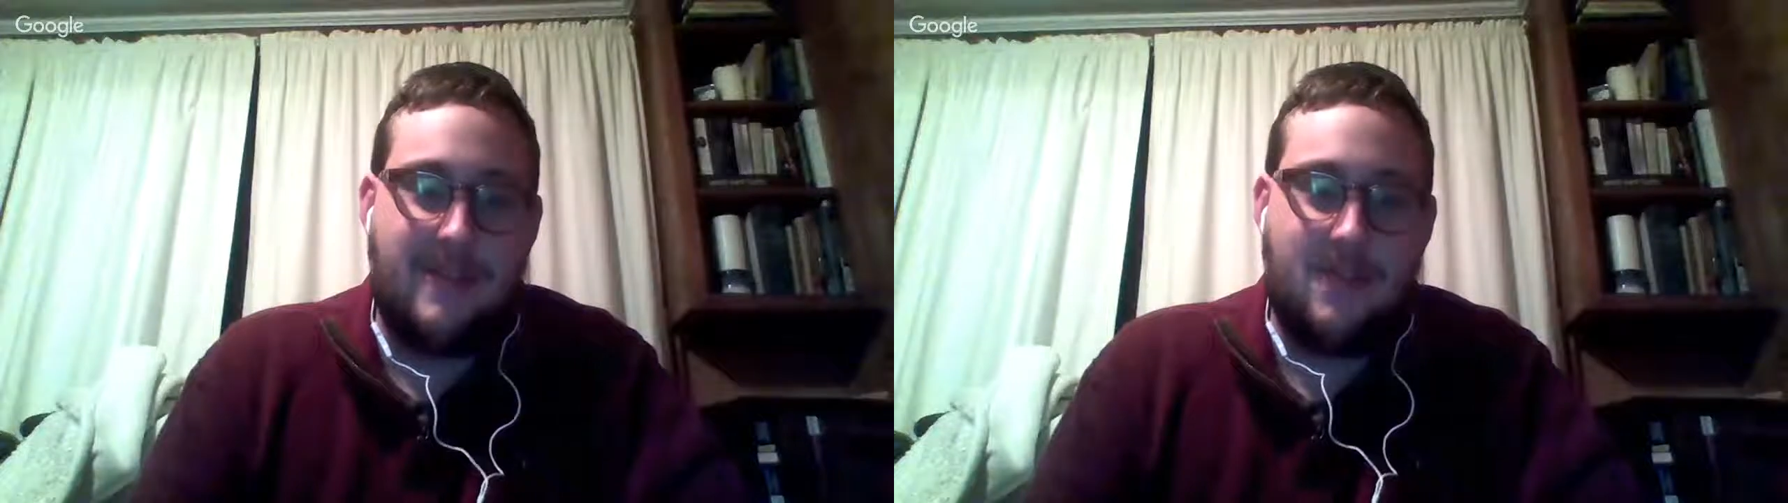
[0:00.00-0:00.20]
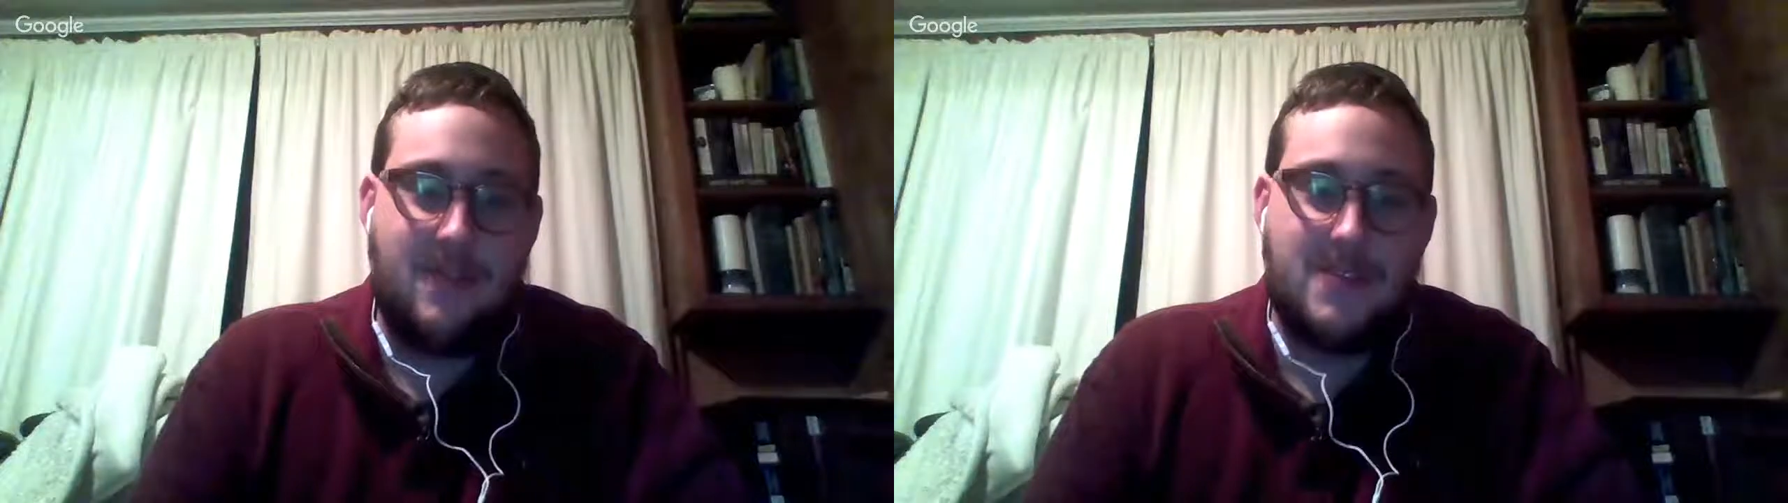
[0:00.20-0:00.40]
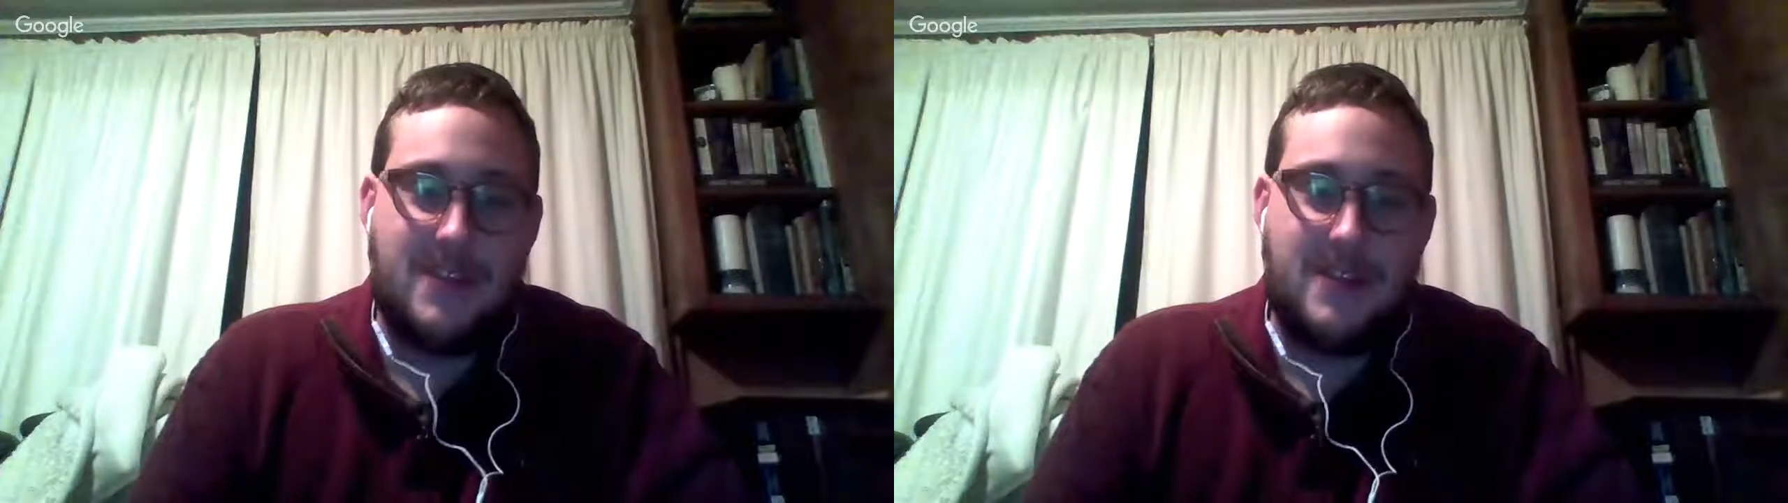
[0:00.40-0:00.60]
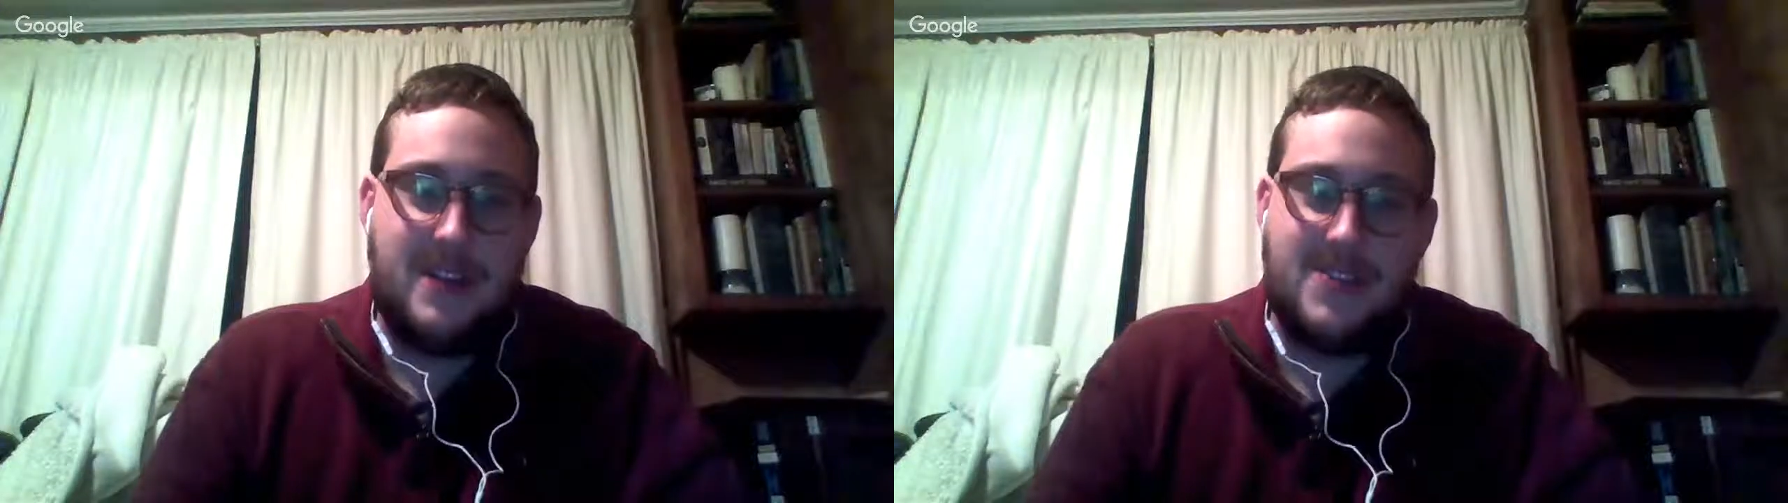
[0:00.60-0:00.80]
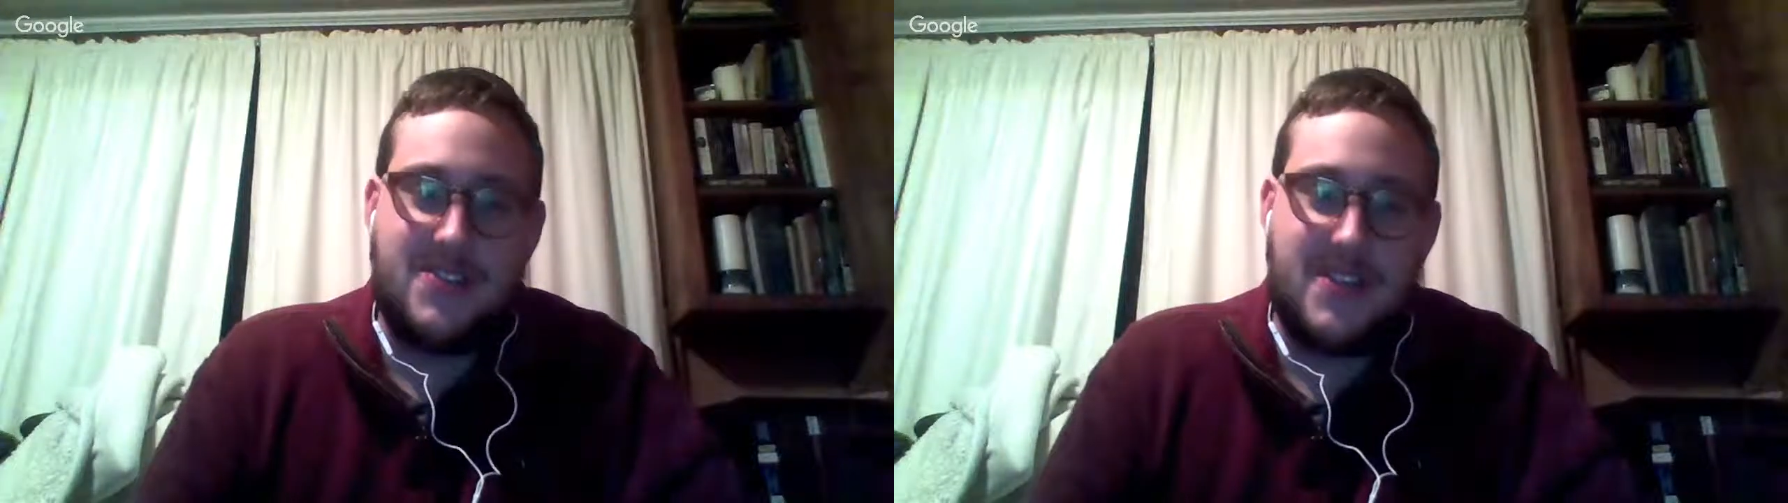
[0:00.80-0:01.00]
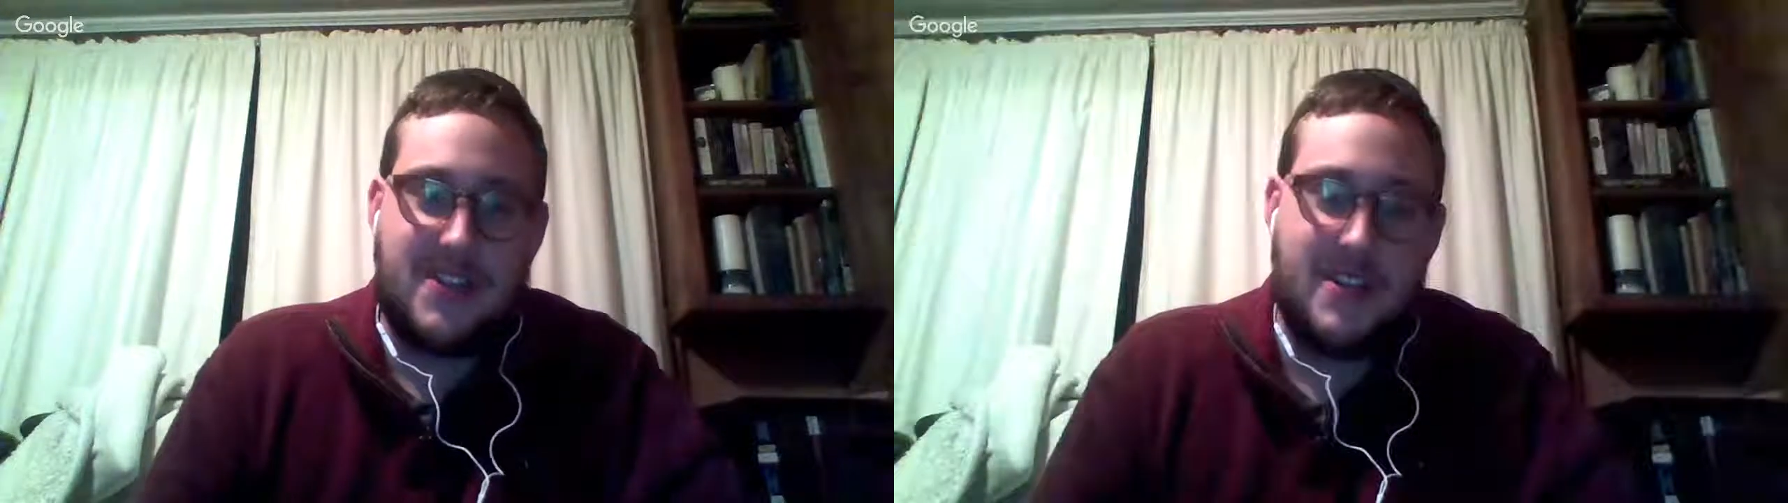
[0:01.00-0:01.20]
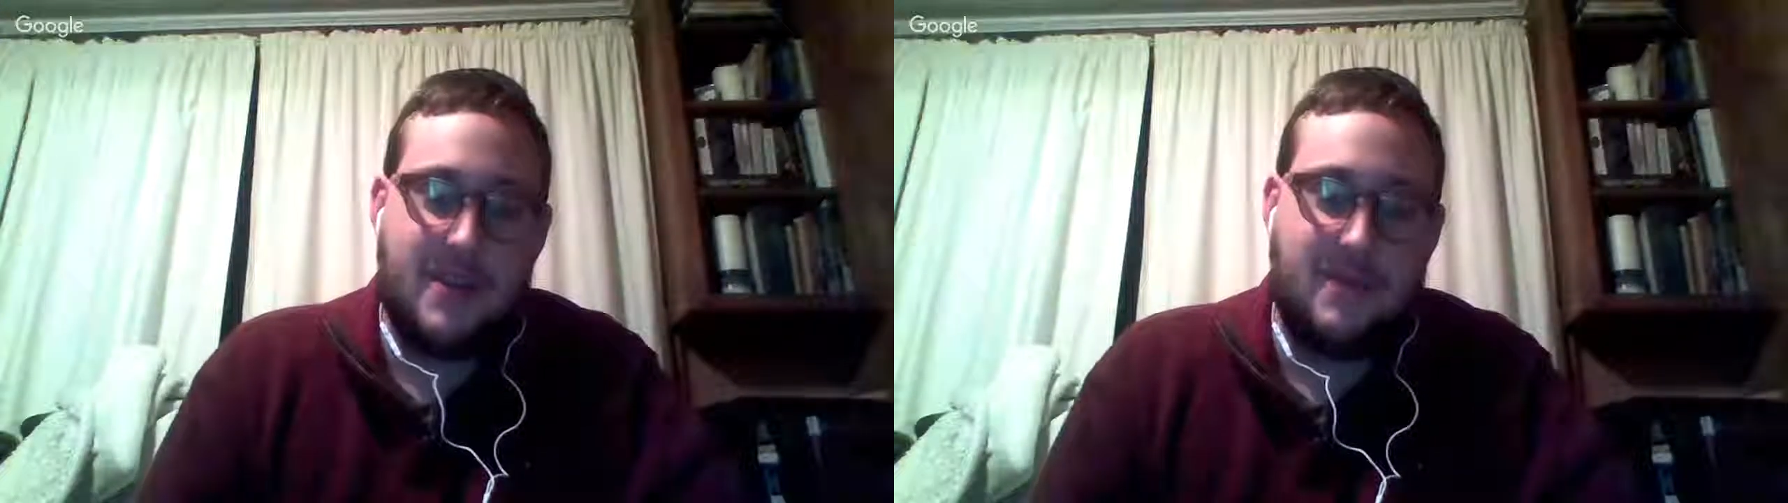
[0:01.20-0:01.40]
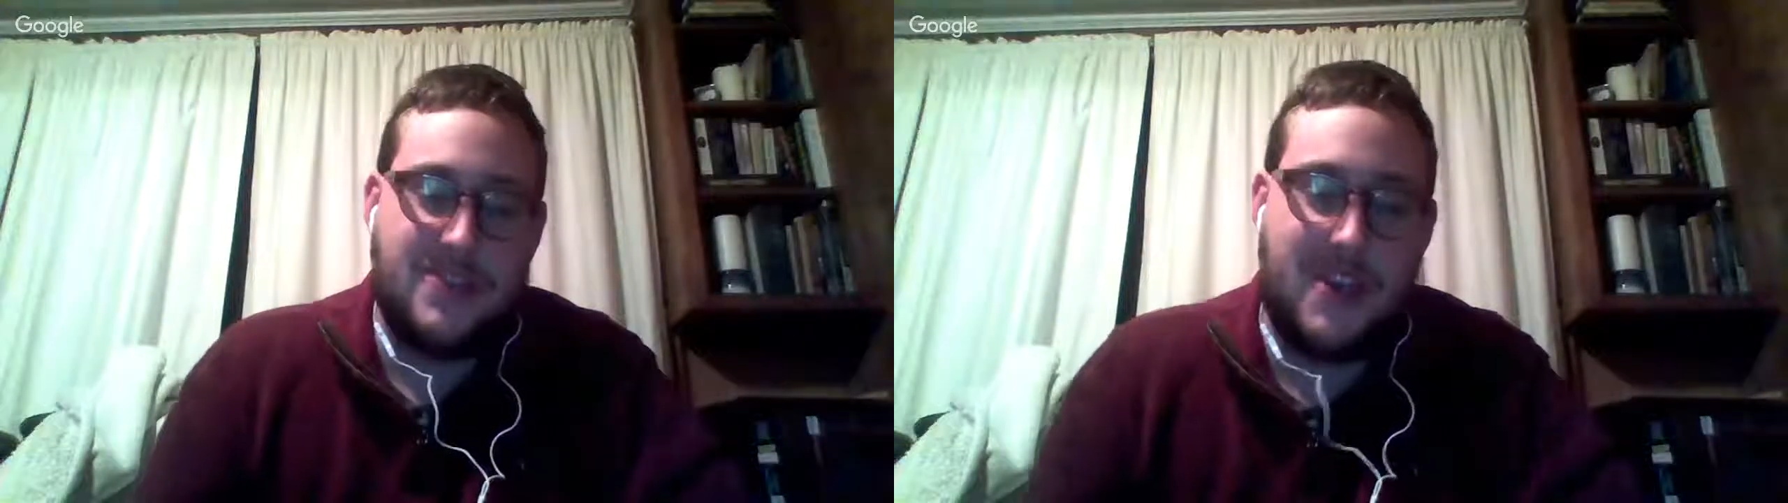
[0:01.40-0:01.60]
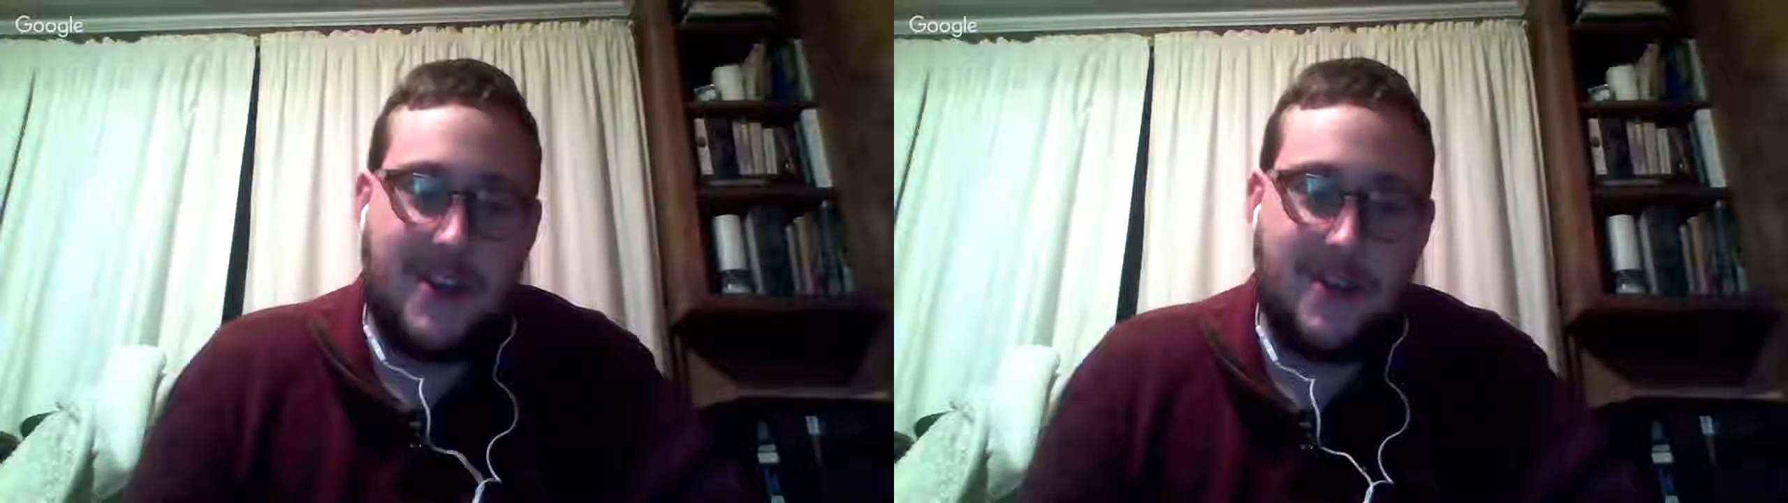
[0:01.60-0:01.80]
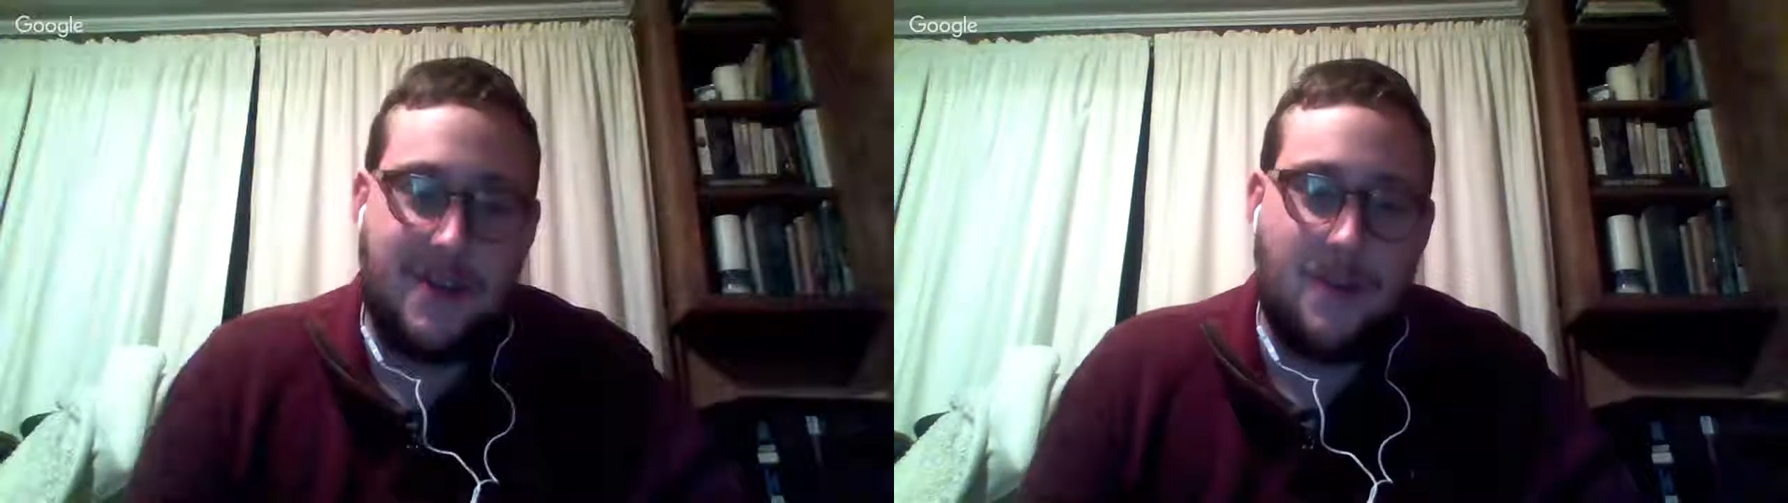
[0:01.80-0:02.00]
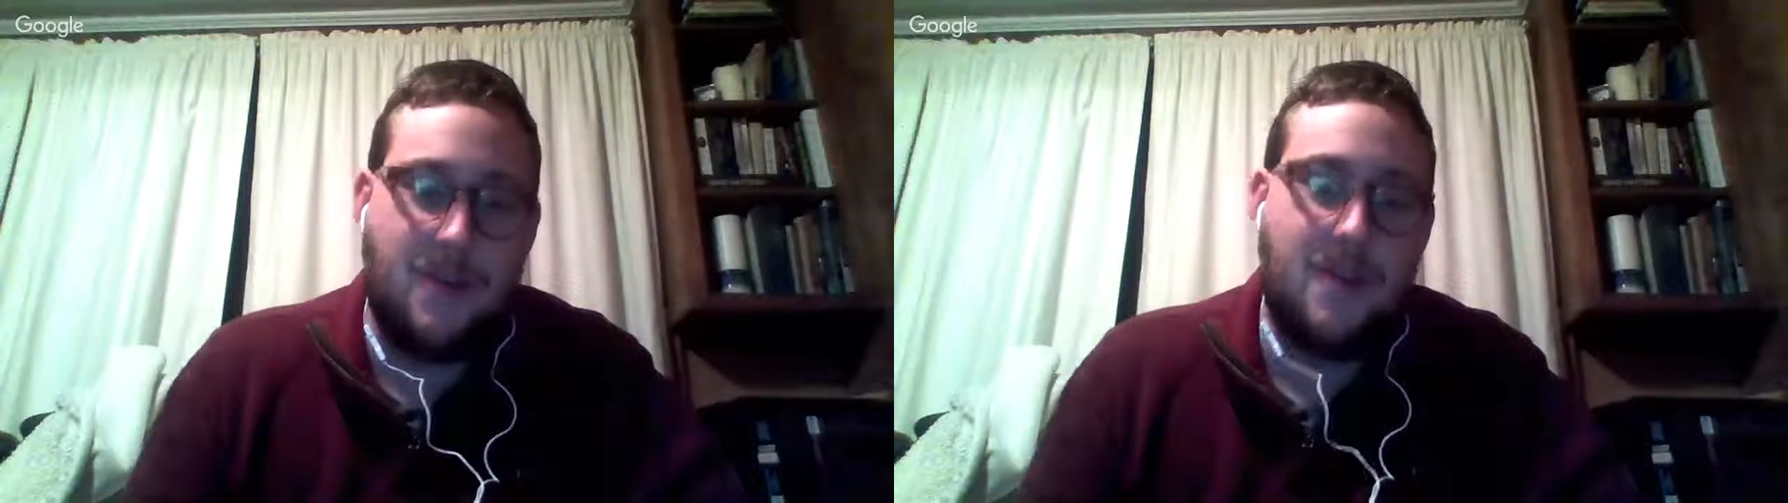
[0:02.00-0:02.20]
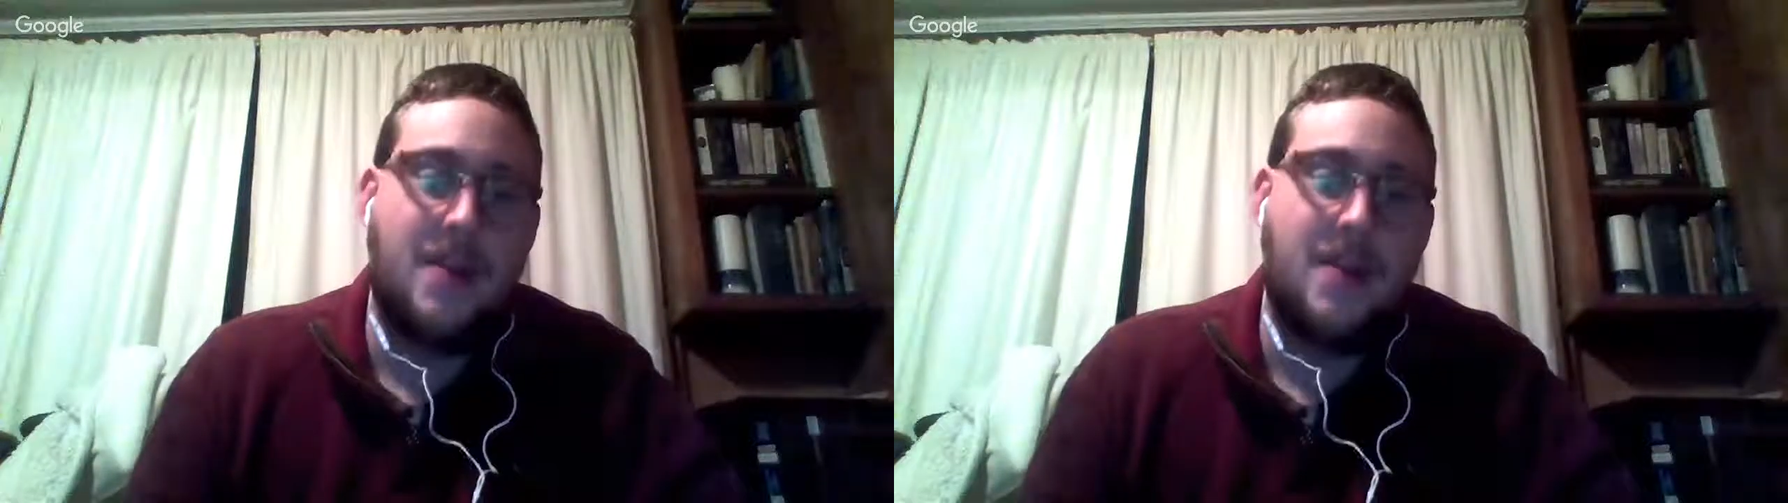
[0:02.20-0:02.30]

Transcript: Of course, the Indians checked in on Machado.